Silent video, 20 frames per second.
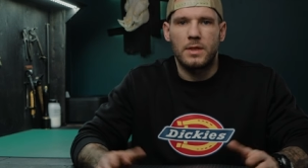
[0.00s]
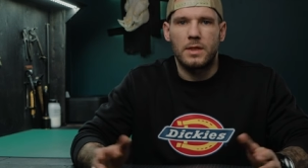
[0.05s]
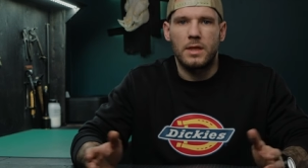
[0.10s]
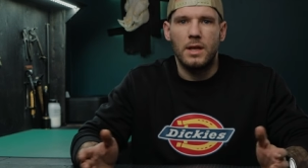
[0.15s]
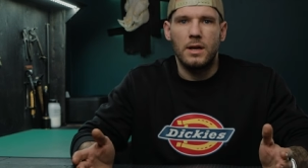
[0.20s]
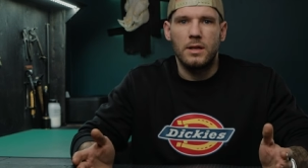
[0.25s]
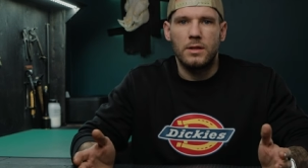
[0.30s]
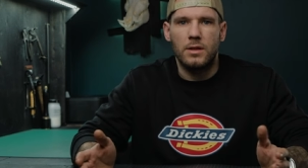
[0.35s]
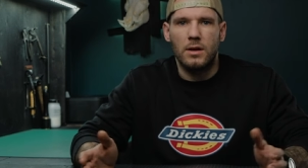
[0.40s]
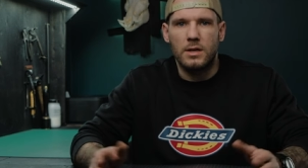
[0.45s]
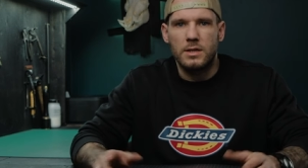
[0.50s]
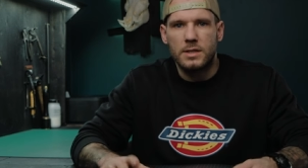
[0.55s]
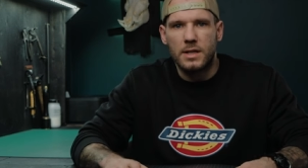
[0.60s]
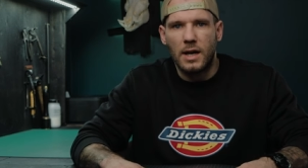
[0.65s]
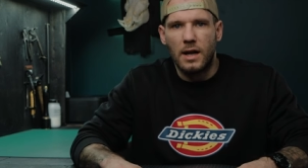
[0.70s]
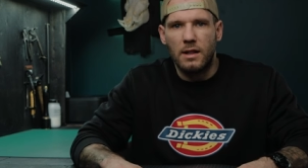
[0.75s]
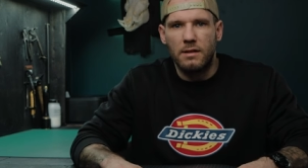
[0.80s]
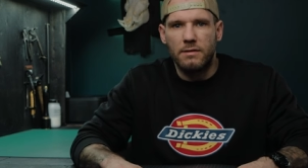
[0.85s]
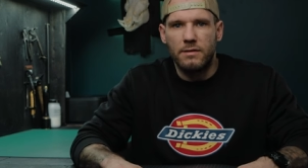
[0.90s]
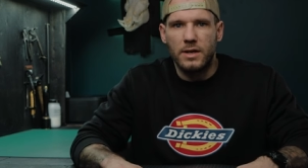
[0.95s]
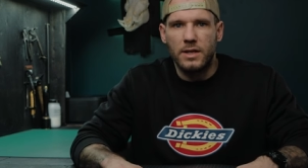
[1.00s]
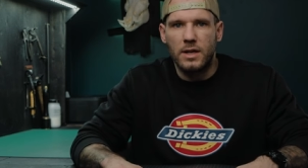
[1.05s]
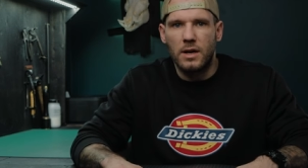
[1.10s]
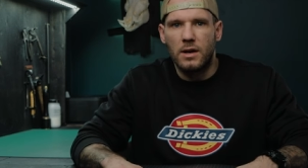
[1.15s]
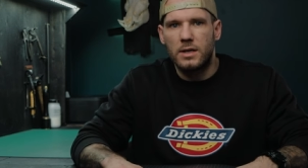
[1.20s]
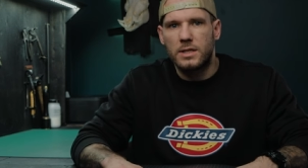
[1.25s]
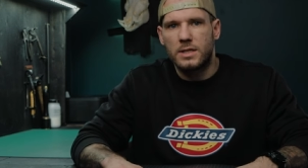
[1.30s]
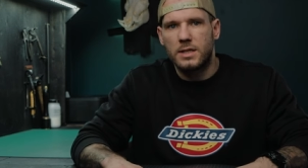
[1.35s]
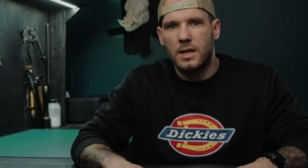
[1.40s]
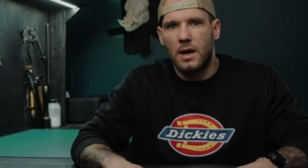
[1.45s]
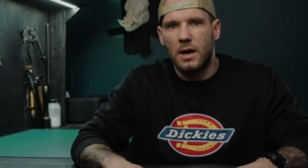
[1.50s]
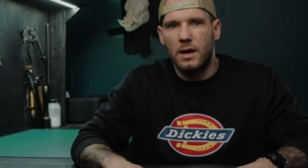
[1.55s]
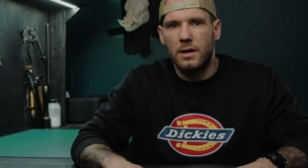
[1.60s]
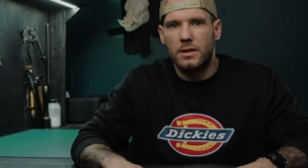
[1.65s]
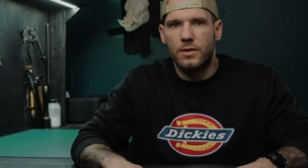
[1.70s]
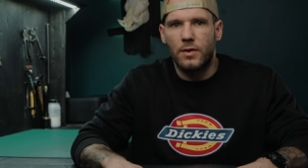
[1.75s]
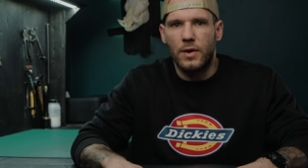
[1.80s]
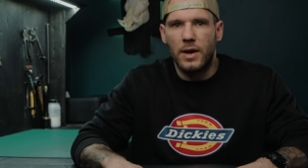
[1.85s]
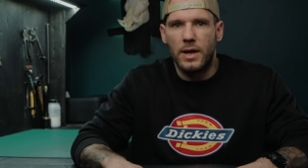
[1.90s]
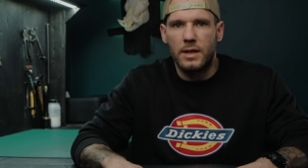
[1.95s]
TikTok style videos are
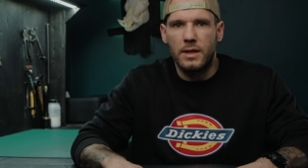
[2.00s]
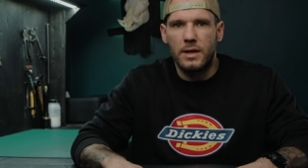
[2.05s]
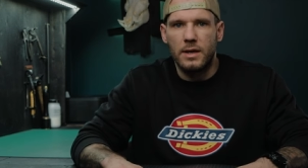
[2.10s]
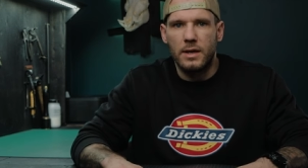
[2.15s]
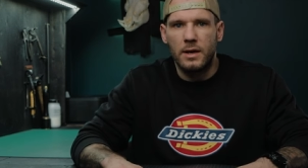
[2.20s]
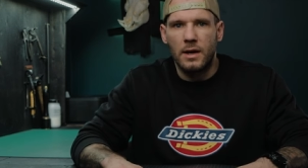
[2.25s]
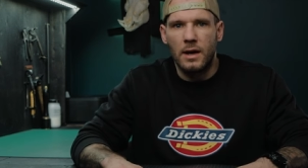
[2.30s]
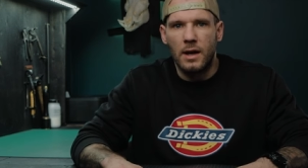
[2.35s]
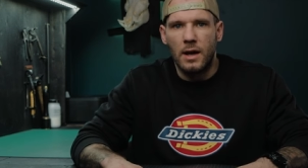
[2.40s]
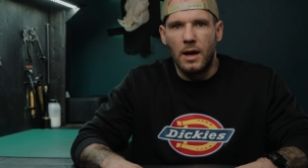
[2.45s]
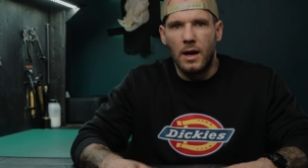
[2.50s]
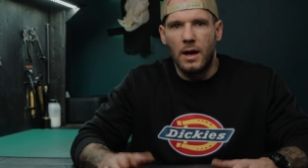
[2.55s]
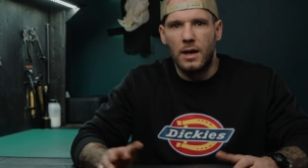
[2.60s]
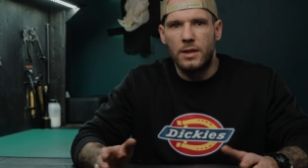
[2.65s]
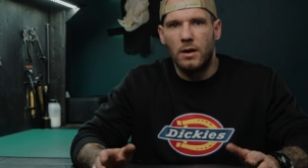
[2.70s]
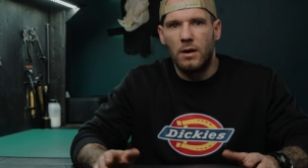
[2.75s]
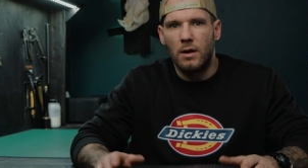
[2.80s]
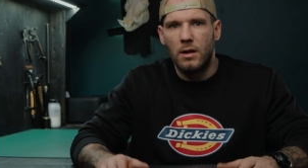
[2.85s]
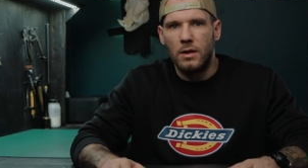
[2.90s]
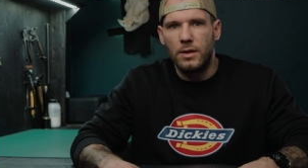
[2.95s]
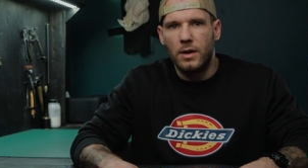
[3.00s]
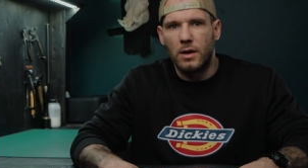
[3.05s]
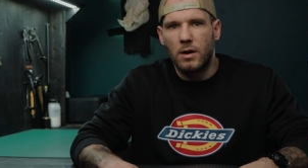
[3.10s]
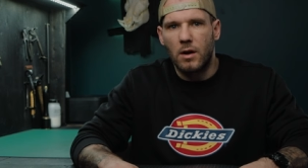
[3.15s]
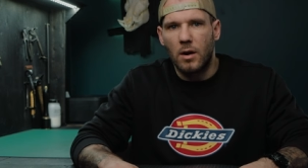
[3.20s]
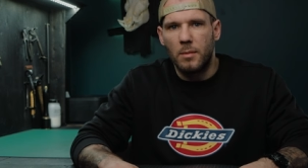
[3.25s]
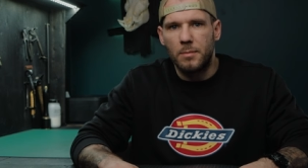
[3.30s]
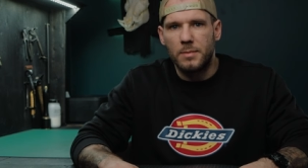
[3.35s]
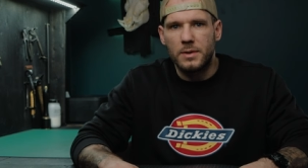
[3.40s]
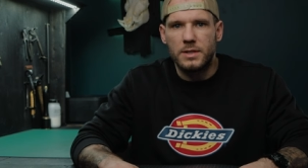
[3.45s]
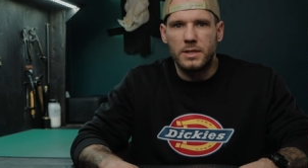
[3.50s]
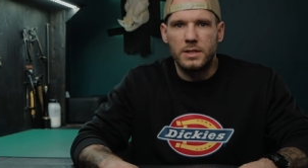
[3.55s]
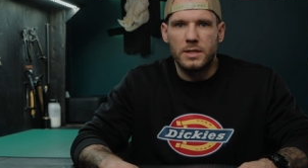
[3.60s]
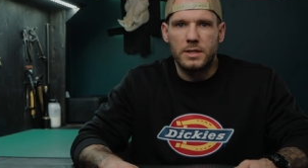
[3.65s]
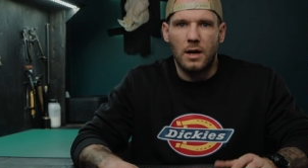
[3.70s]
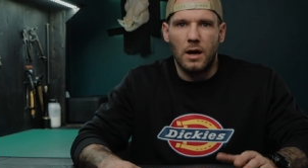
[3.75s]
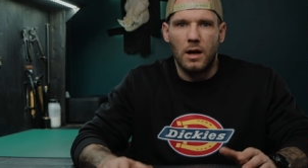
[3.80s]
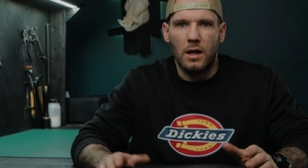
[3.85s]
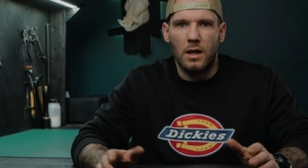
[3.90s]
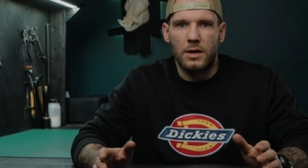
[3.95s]
trending and all the
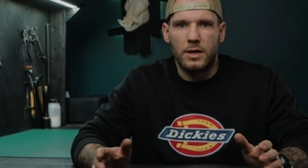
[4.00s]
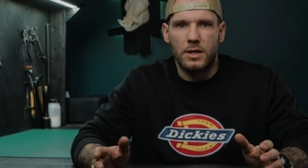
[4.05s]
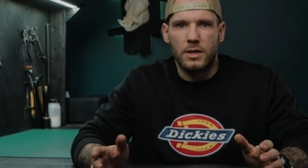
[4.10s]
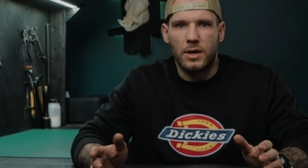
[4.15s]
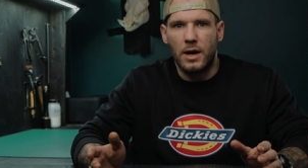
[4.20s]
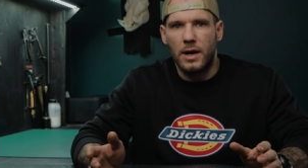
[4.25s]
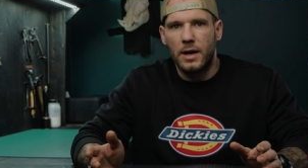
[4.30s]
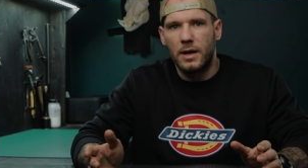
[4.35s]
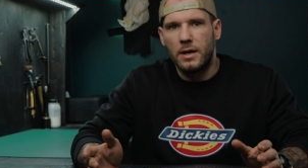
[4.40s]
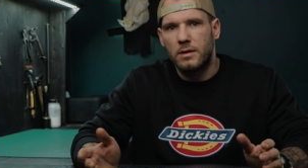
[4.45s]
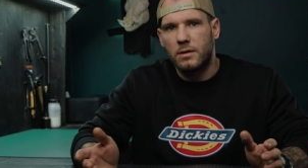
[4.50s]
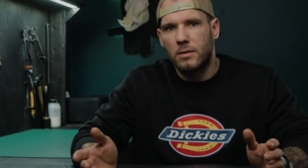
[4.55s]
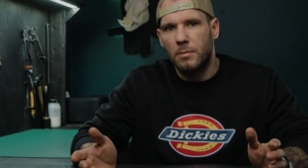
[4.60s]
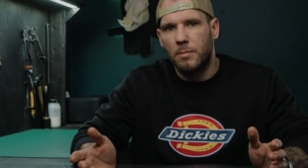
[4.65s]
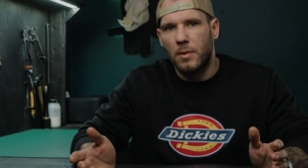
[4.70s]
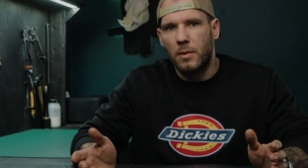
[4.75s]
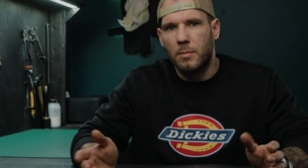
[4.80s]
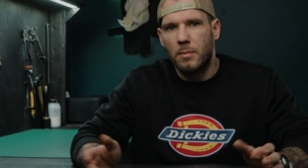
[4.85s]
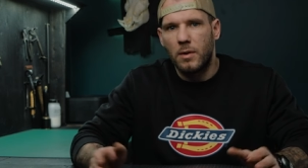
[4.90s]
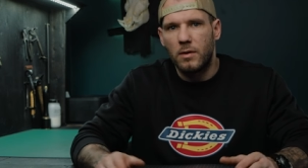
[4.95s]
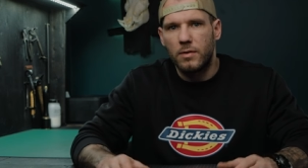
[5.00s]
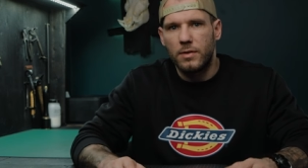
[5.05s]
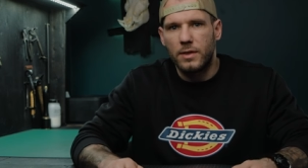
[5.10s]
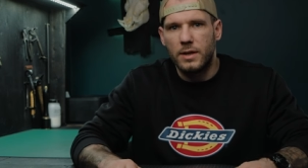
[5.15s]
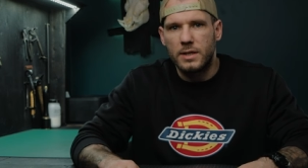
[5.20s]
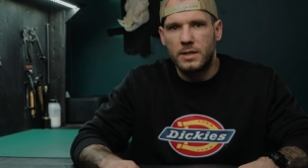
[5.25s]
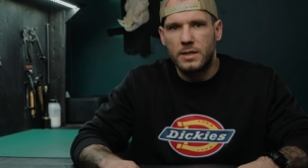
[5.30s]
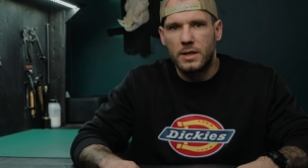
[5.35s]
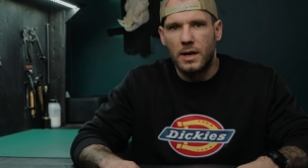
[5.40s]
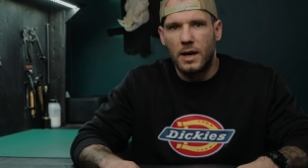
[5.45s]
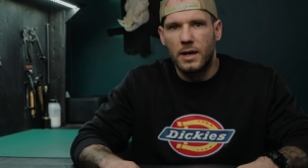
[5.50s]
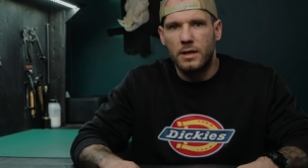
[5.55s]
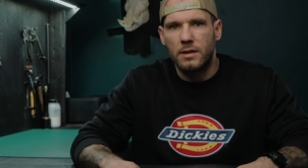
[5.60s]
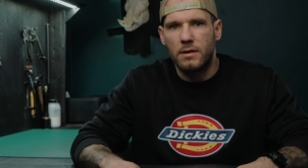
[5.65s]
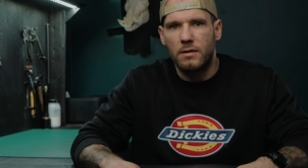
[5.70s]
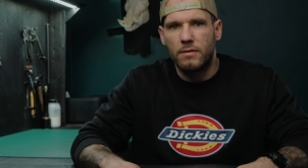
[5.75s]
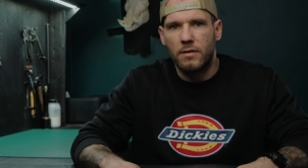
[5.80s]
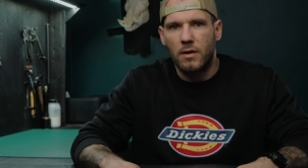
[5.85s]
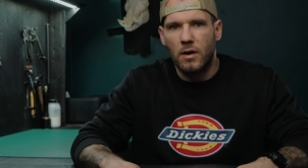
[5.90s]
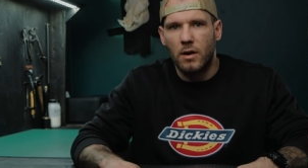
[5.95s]
companies are trying to promote this
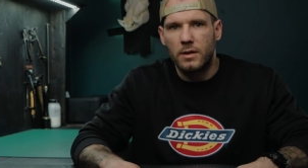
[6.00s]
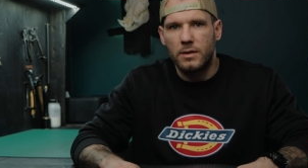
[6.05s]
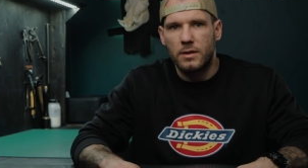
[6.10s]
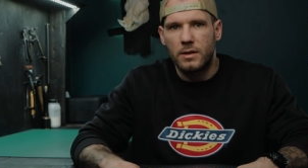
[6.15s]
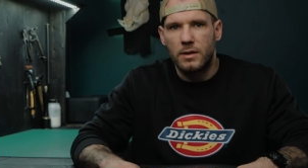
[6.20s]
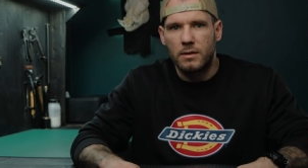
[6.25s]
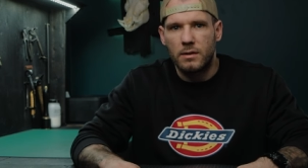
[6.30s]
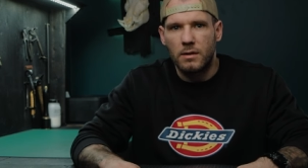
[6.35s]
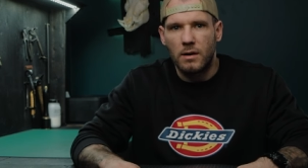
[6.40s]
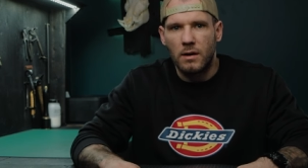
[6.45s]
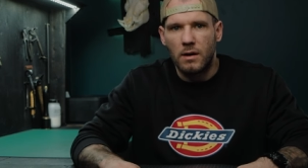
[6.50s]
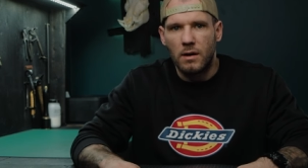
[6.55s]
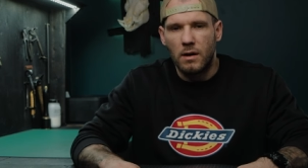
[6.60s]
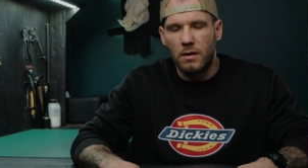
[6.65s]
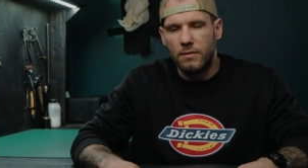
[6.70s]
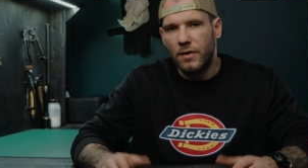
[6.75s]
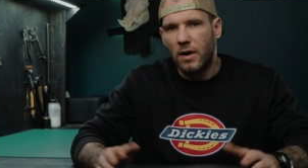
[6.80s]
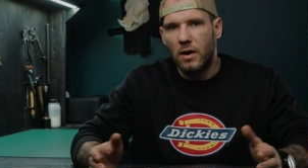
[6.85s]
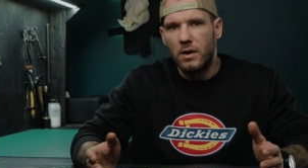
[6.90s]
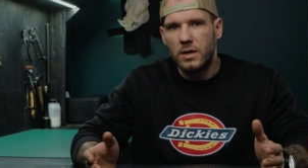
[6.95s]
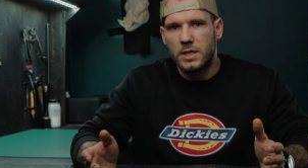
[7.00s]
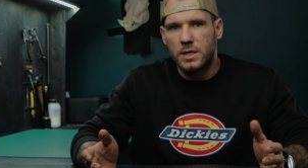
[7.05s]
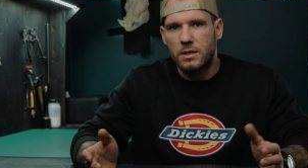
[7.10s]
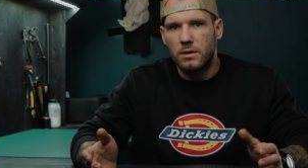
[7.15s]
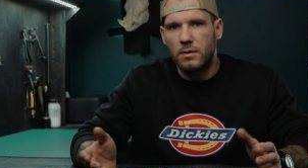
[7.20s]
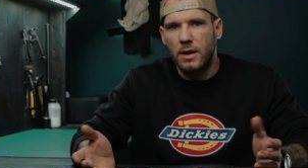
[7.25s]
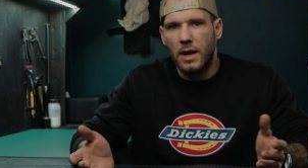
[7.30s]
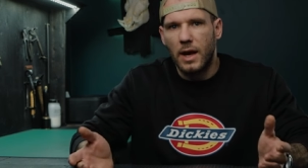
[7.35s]
kind of content. Of course, you